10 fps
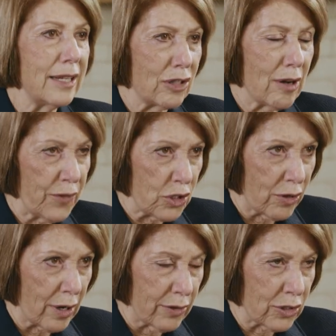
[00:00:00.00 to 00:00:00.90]
it's not the
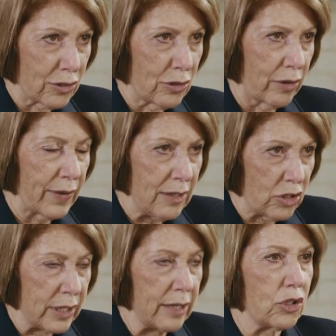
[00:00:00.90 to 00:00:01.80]
journalist's sort of
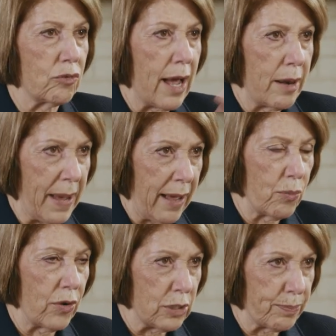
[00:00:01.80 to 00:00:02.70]
instinct mm. to write
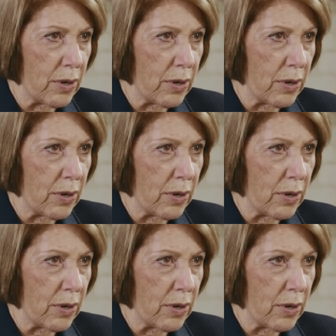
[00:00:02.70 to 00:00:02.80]
about what is